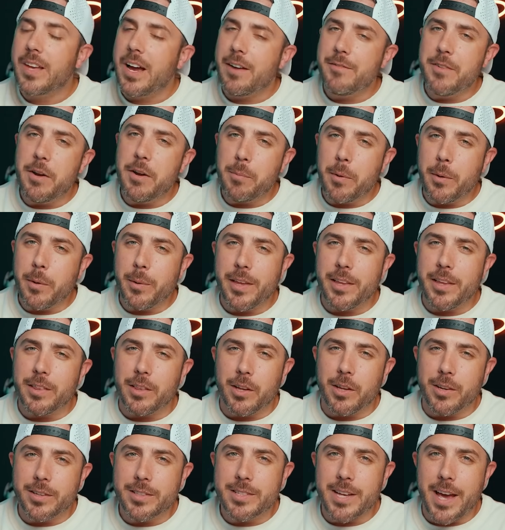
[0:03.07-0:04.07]
I've never really
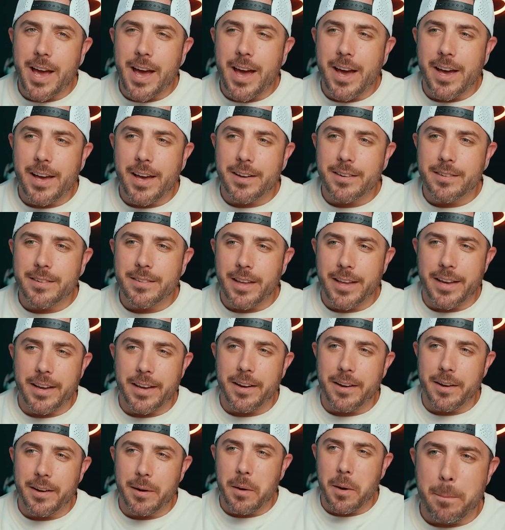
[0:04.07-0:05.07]
looked at like
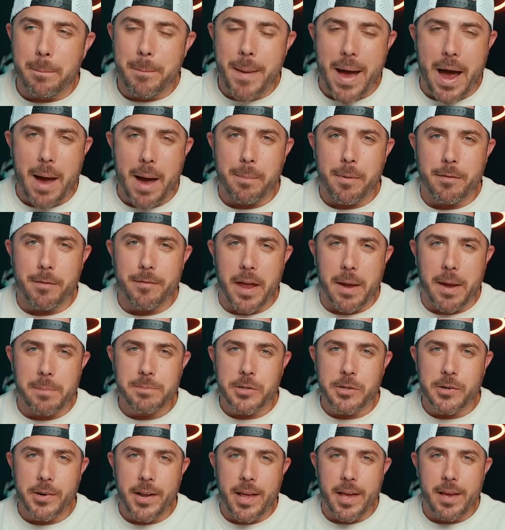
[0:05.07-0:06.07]
a map of
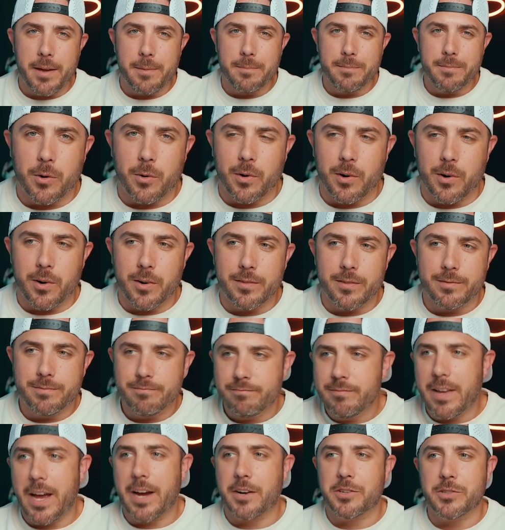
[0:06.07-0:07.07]
Amsterdam or
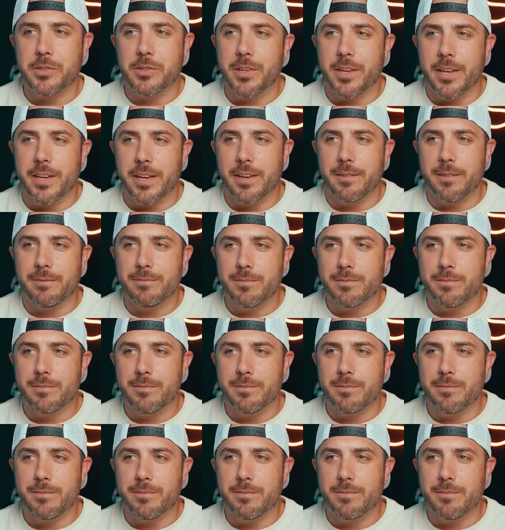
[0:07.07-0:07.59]
actually